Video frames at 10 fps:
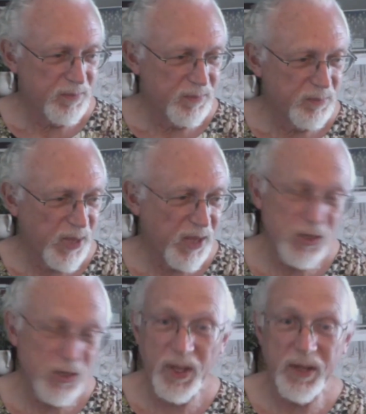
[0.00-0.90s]

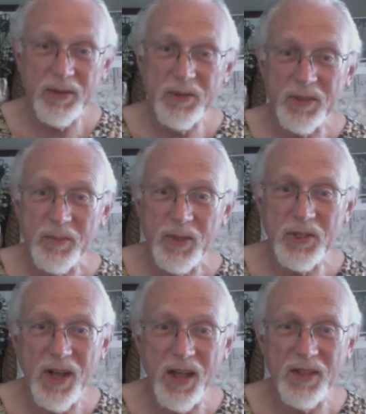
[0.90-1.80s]
banjo players and
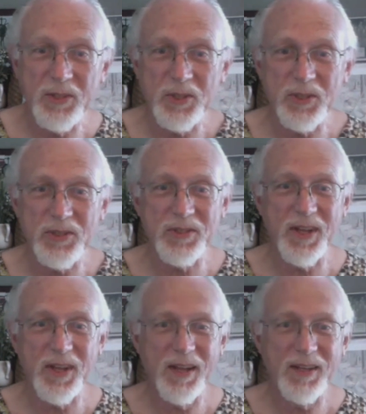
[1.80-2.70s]
musicologists
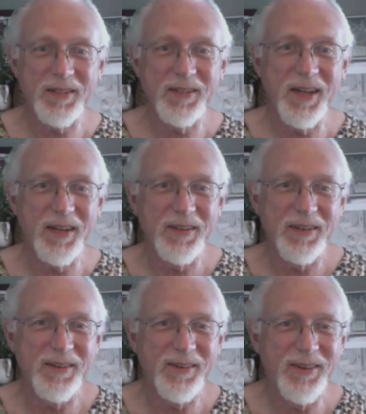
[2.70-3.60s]
uh, got
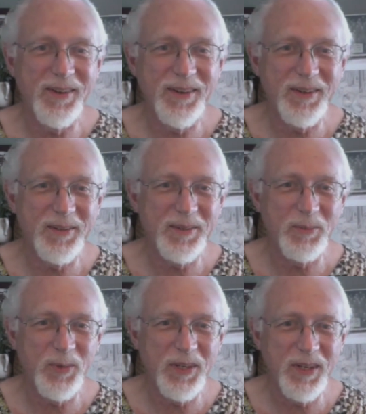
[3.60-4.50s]
uh,
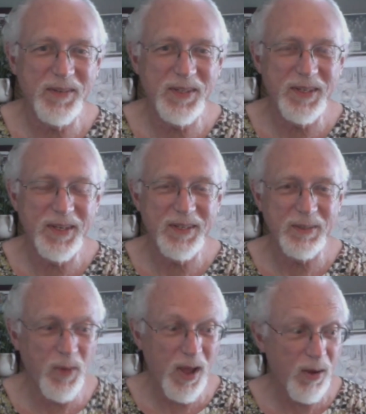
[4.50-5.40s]
wind of it and they said,
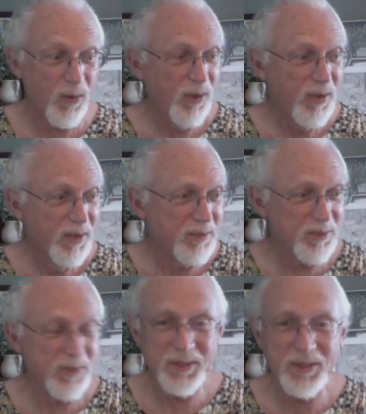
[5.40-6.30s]
wow, this
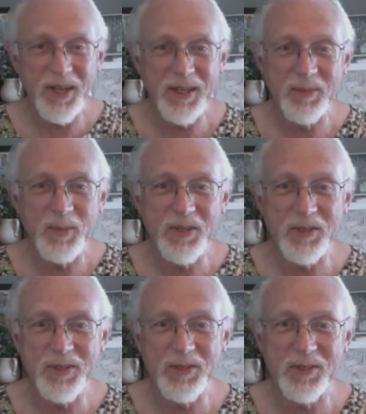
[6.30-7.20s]
is exciting because
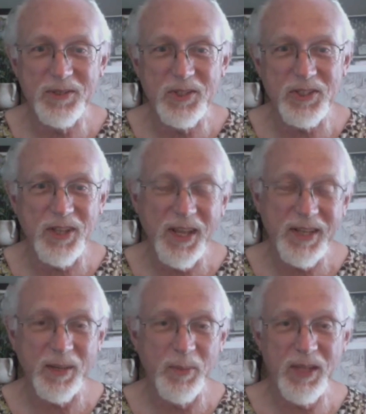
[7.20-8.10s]
this is just like
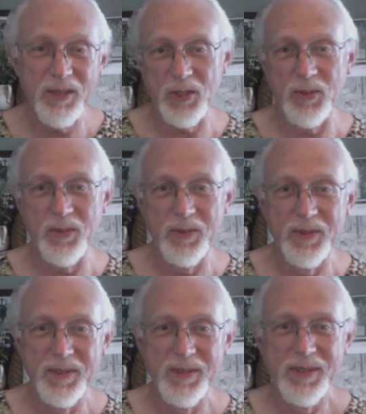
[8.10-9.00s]
a banjo.
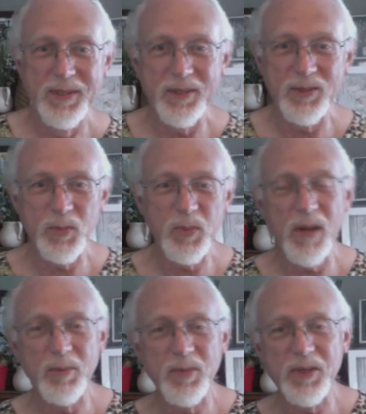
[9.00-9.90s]
This is
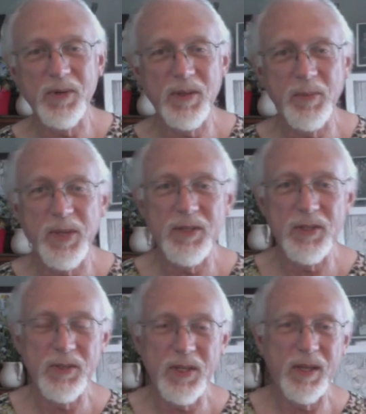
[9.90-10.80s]
probably where the
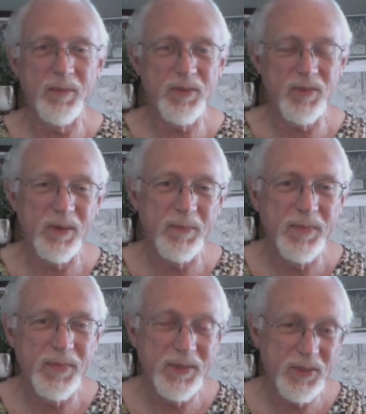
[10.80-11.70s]
banjo came from
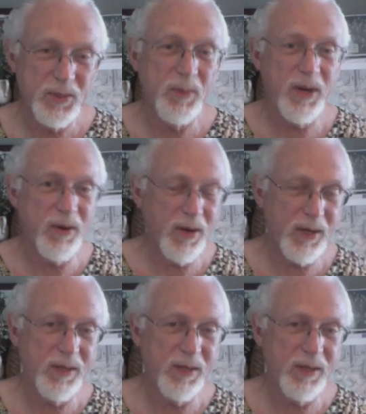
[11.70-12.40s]
to America